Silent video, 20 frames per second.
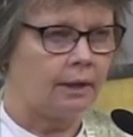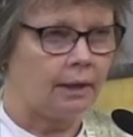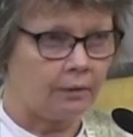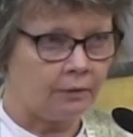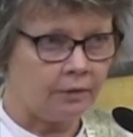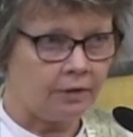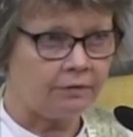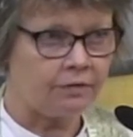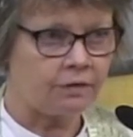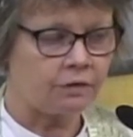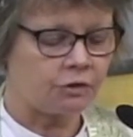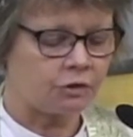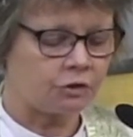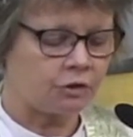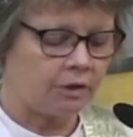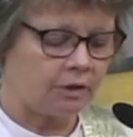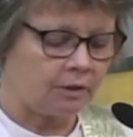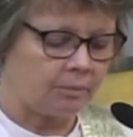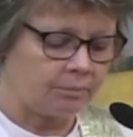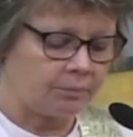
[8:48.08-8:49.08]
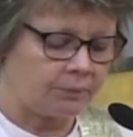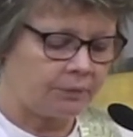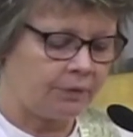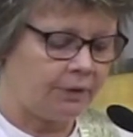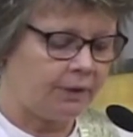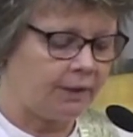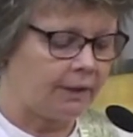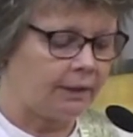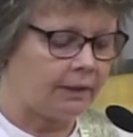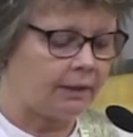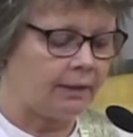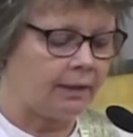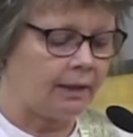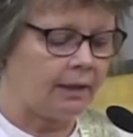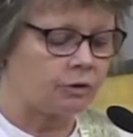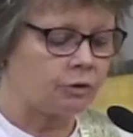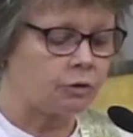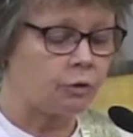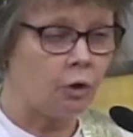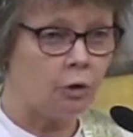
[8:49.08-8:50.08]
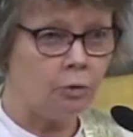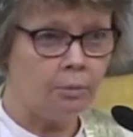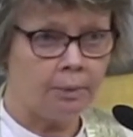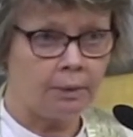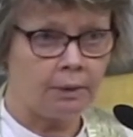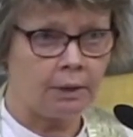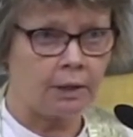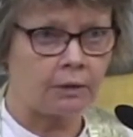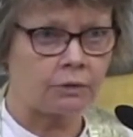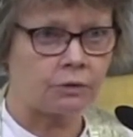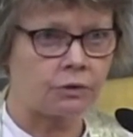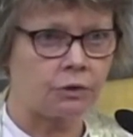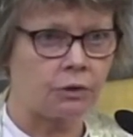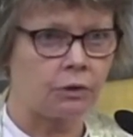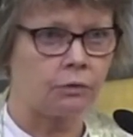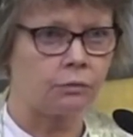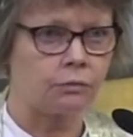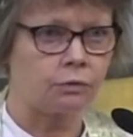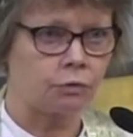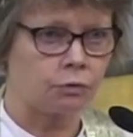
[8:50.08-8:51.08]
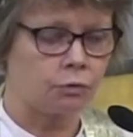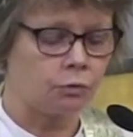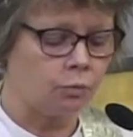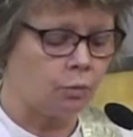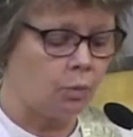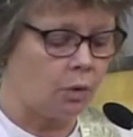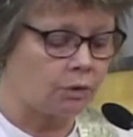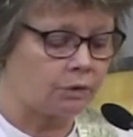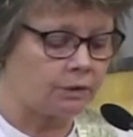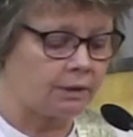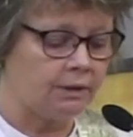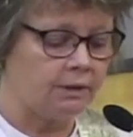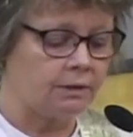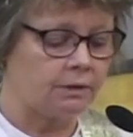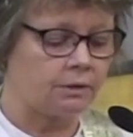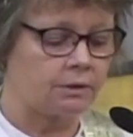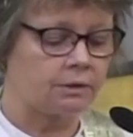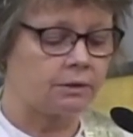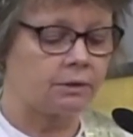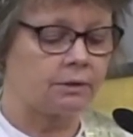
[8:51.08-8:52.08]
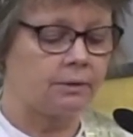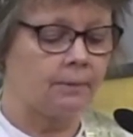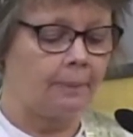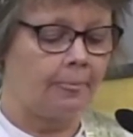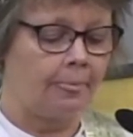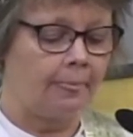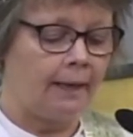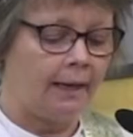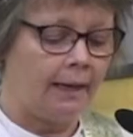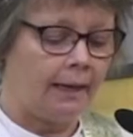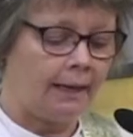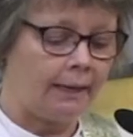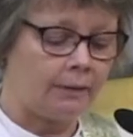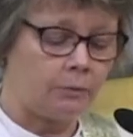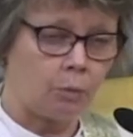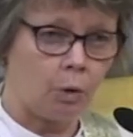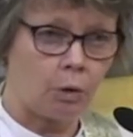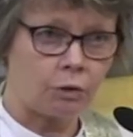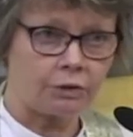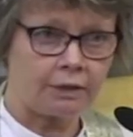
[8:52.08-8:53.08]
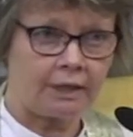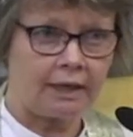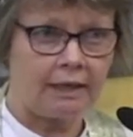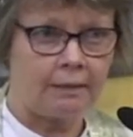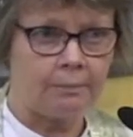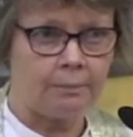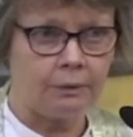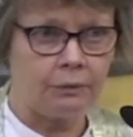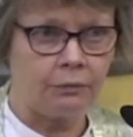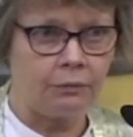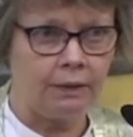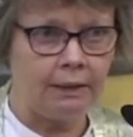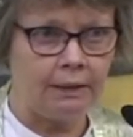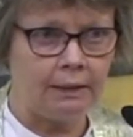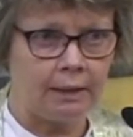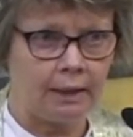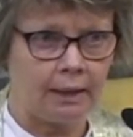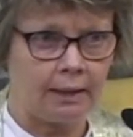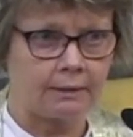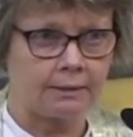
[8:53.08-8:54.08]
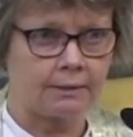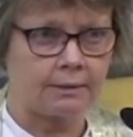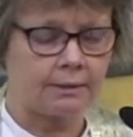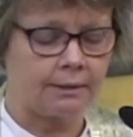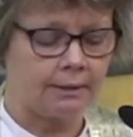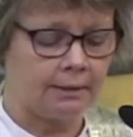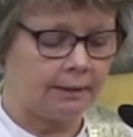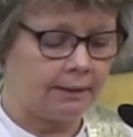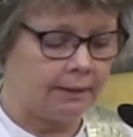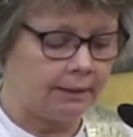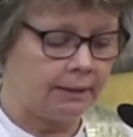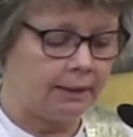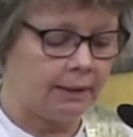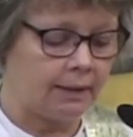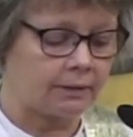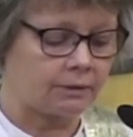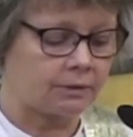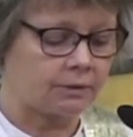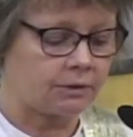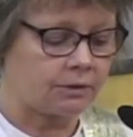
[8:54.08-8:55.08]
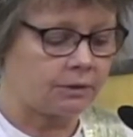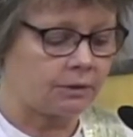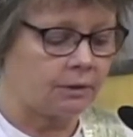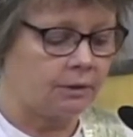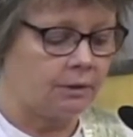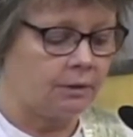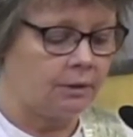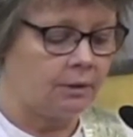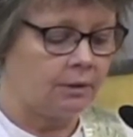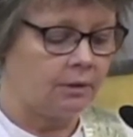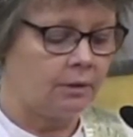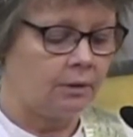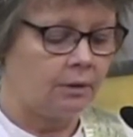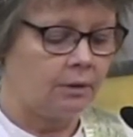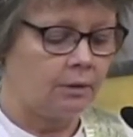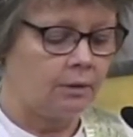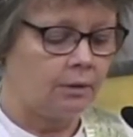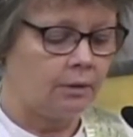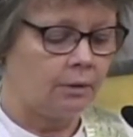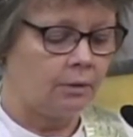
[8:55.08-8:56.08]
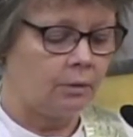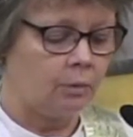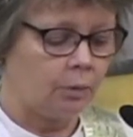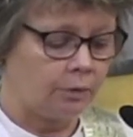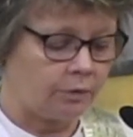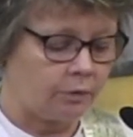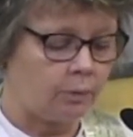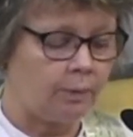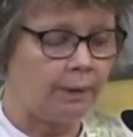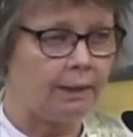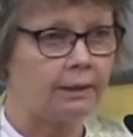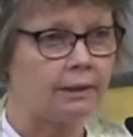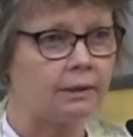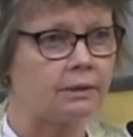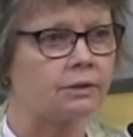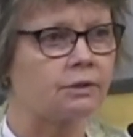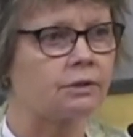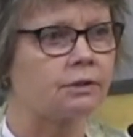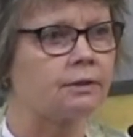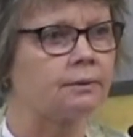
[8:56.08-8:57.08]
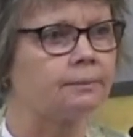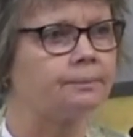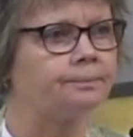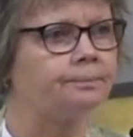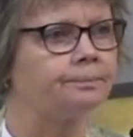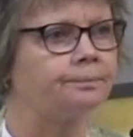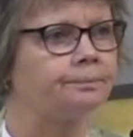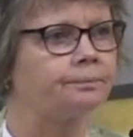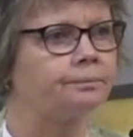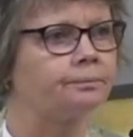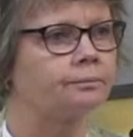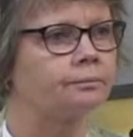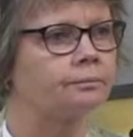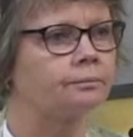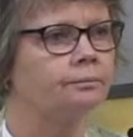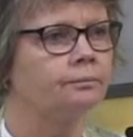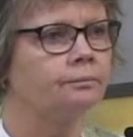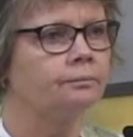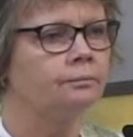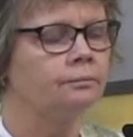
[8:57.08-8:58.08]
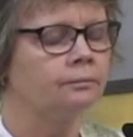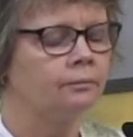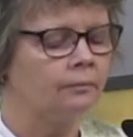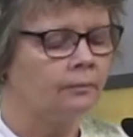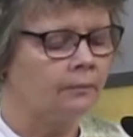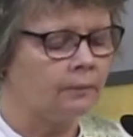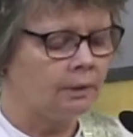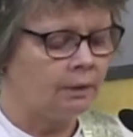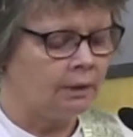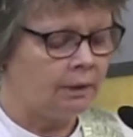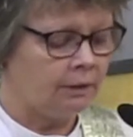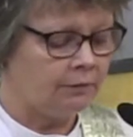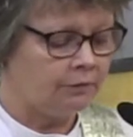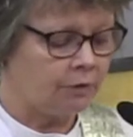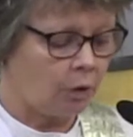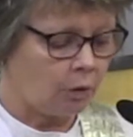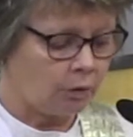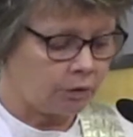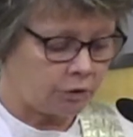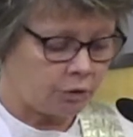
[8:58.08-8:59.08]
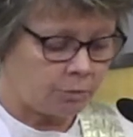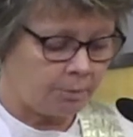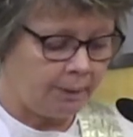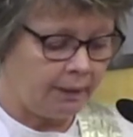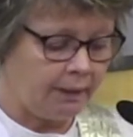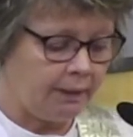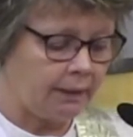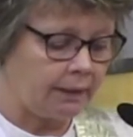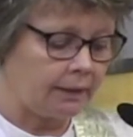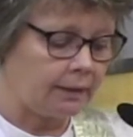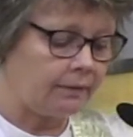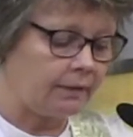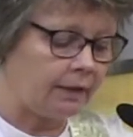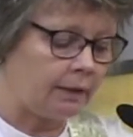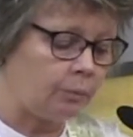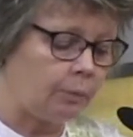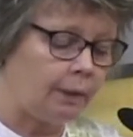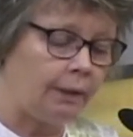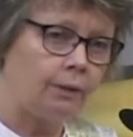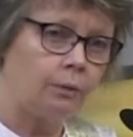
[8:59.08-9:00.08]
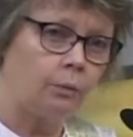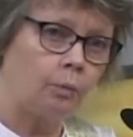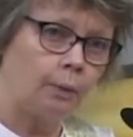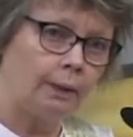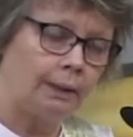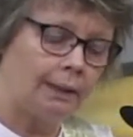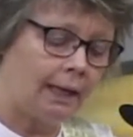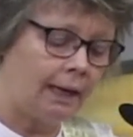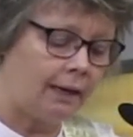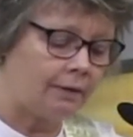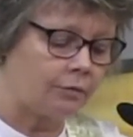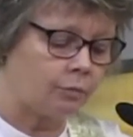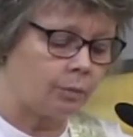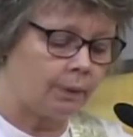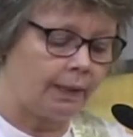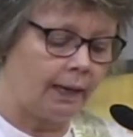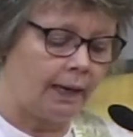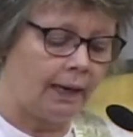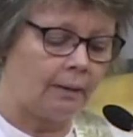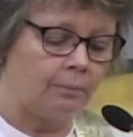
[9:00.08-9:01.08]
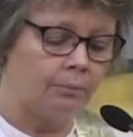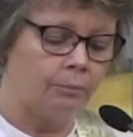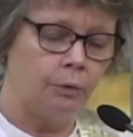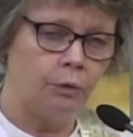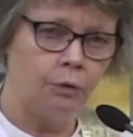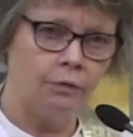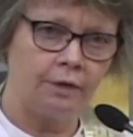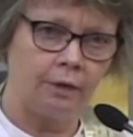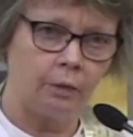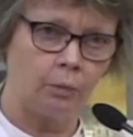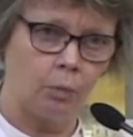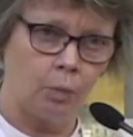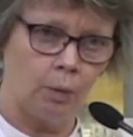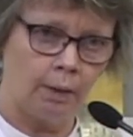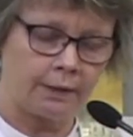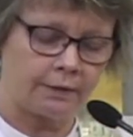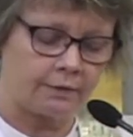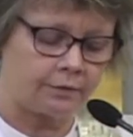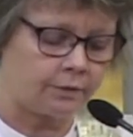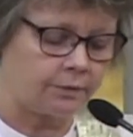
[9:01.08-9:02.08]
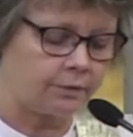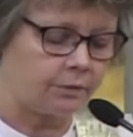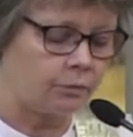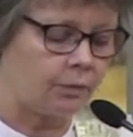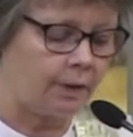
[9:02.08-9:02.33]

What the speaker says: Our efforts in prayer are to open ourselves to what is and what can be realized in us with awareness. If God is being, then when we love, we are moving with